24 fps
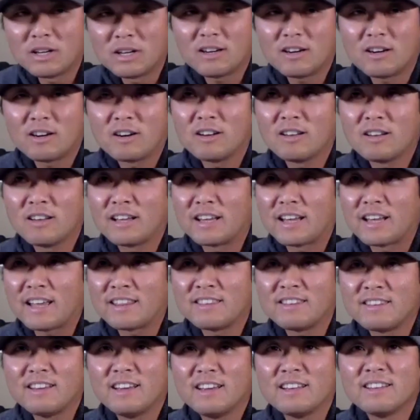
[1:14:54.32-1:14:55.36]
are, like, at
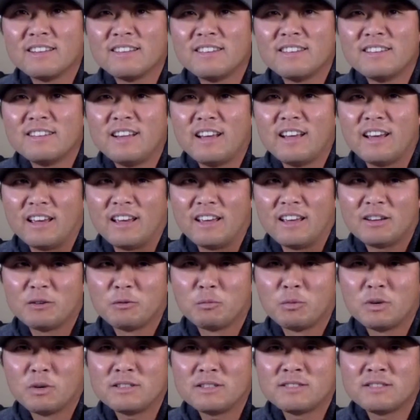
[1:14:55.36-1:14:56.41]
the end of the day,
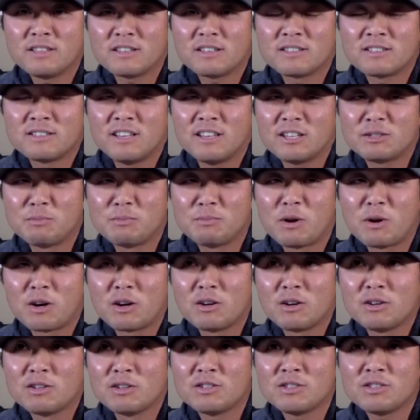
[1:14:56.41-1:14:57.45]
what success
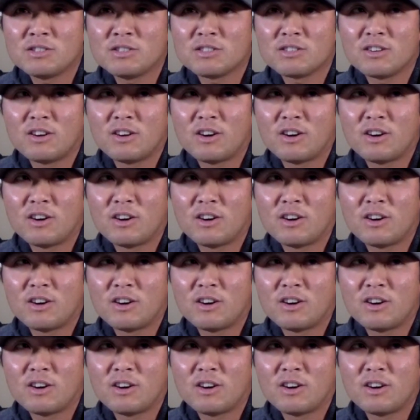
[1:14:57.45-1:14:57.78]
markers